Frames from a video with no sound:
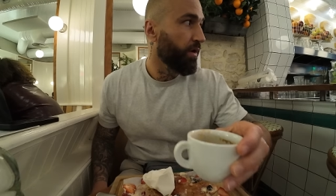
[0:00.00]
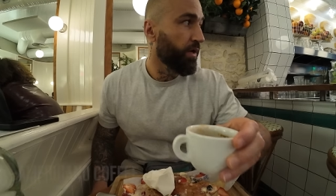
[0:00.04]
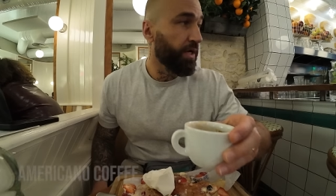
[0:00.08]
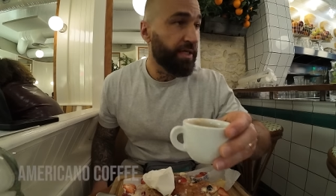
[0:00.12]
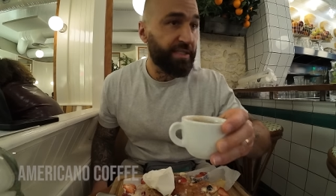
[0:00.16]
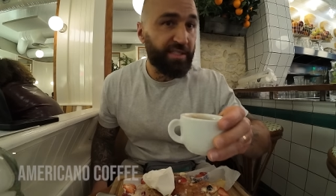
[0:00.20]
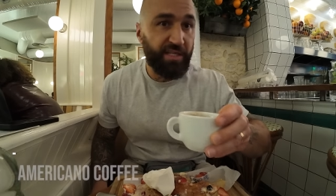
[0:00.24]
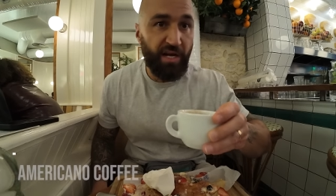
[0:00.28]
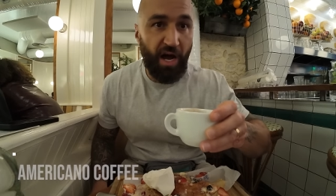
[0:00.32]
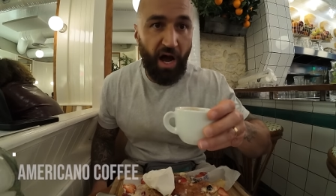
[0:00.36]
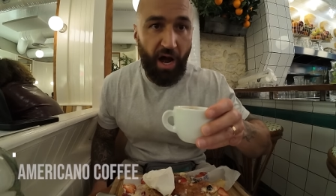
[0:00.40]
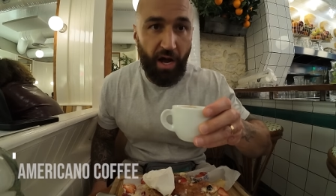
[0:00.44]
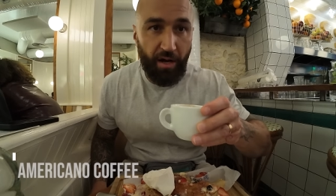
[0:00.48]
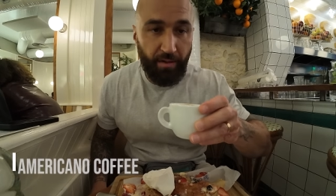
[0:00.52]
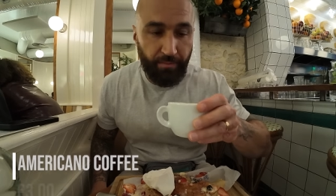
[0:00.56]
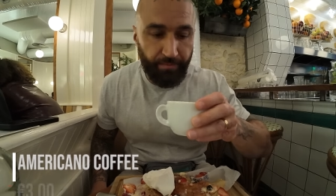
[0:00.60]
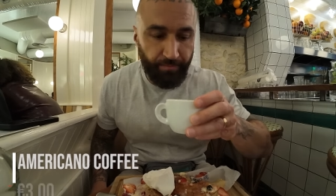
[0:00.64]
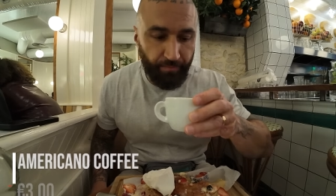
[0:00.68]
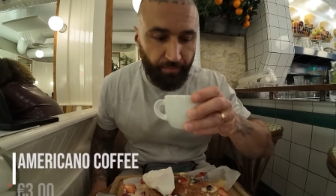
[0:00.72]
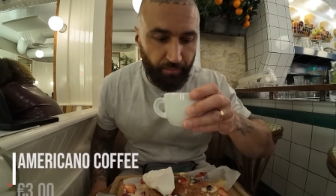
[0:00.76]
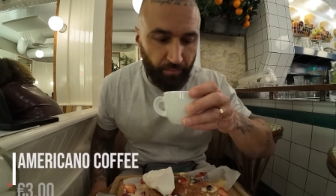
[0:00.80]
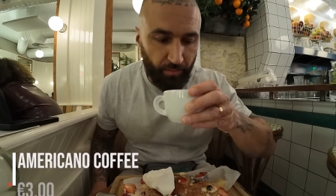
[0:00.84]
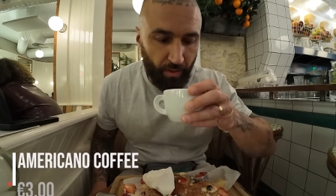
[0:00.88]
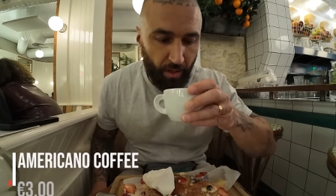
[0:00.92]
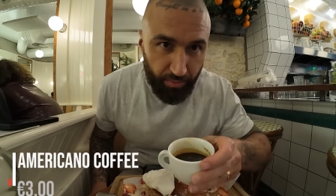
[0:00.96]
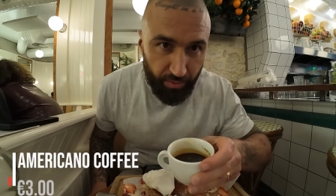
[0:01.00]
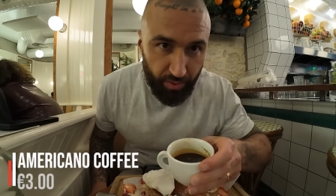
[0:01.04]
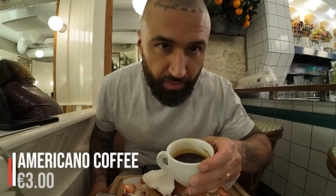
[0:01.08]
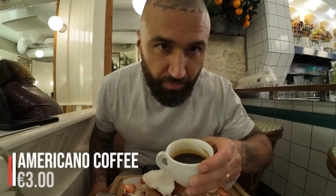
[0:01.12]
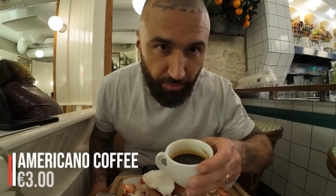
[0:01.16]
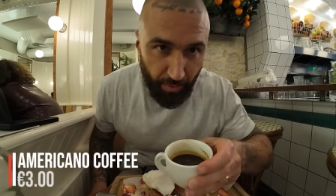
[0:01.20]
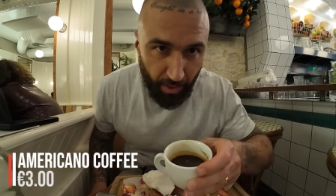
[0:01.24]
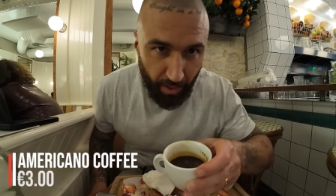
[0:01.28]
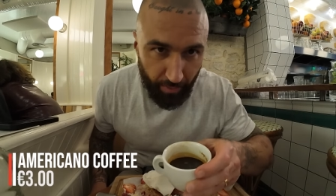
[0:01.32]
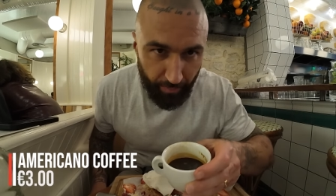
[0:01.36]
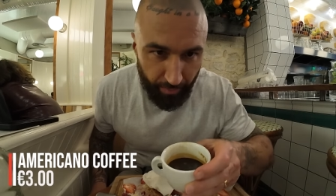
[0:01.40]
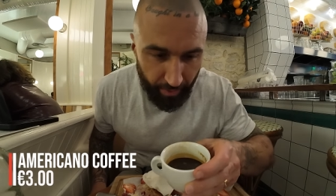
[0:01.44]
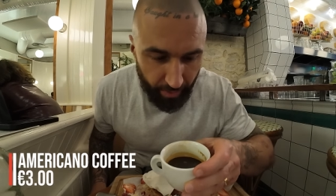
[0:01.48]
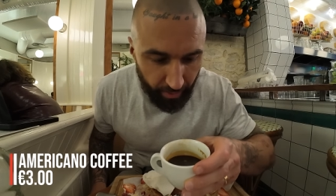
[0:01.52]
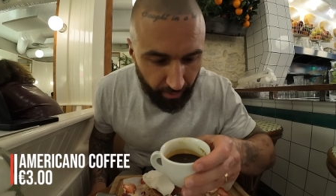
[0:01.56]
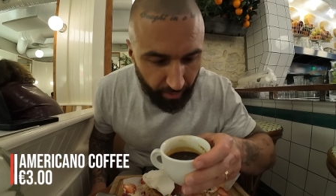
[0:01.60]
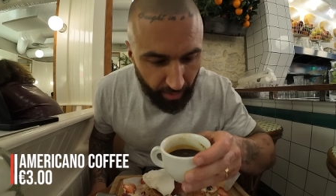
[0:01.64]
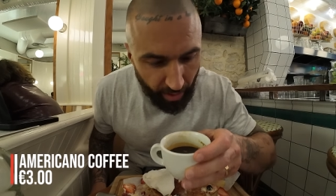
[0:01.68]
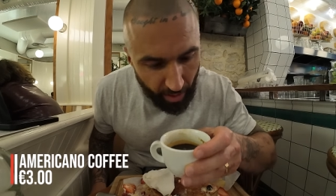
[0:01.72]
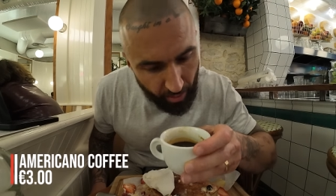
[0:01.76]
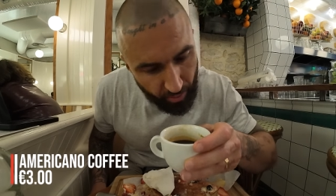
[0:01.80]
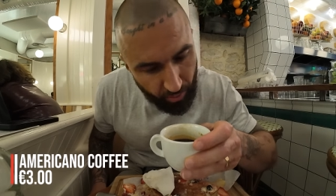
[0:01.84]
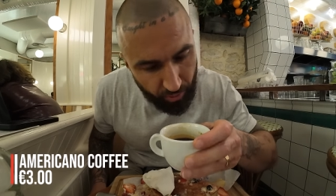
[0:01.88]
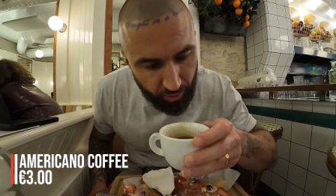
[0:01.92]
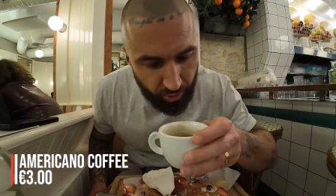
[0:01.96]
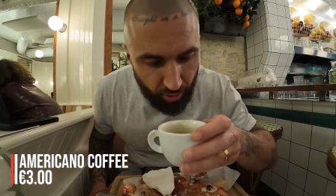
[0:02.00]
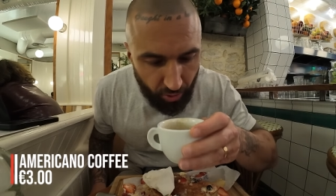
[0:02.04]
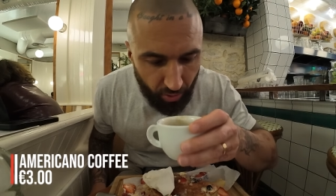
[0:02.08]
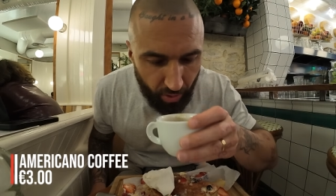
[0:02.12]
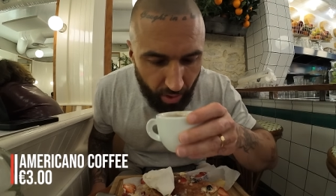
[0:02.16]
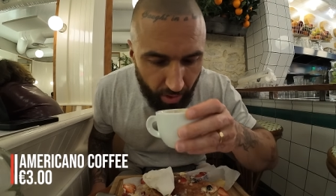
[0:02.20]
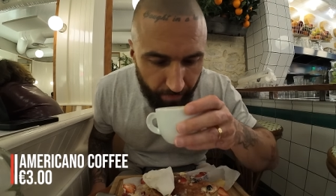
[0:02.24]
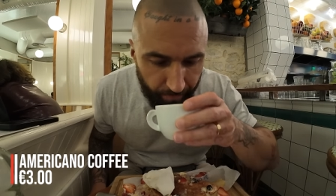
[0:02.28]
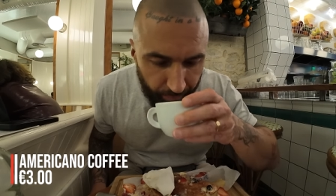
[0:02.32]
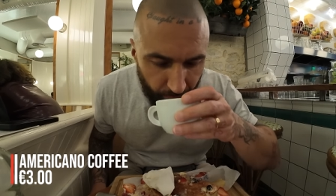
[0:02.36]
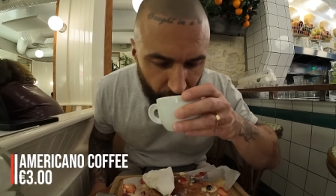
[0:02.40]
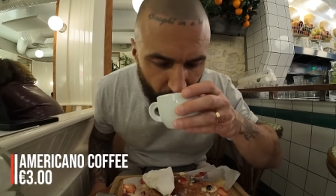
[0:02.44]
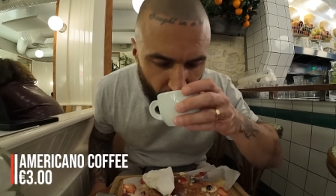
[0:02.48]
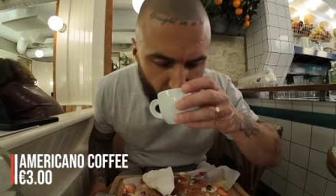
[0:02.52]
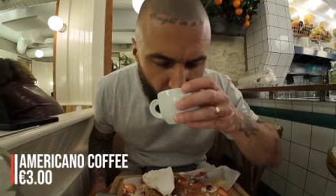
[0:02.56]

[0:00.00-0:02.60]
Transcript: Let's cut Some Americanos, alright.